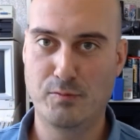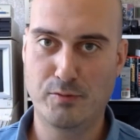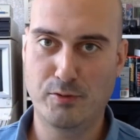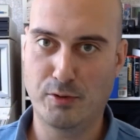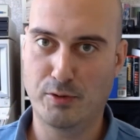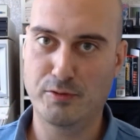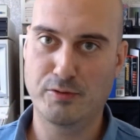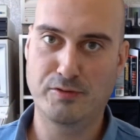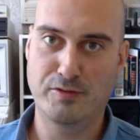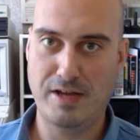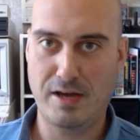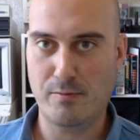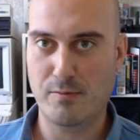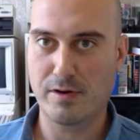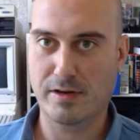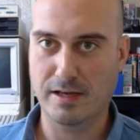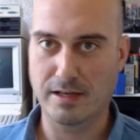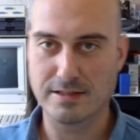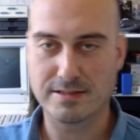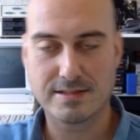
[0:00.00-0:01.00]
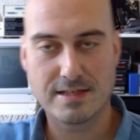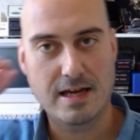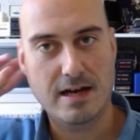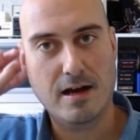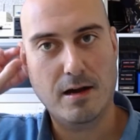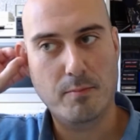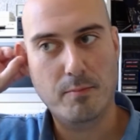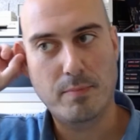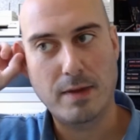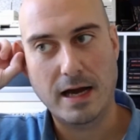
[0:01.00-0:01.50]
DOS networking set
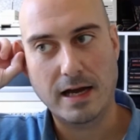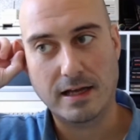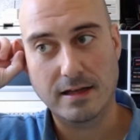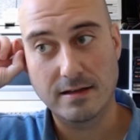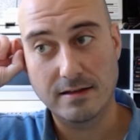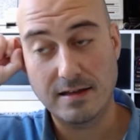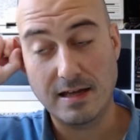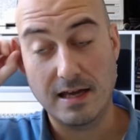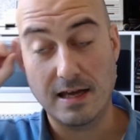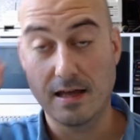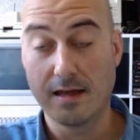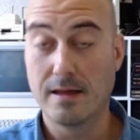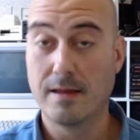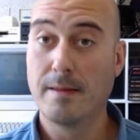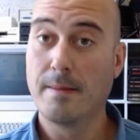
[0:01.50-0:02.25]
up back in the day.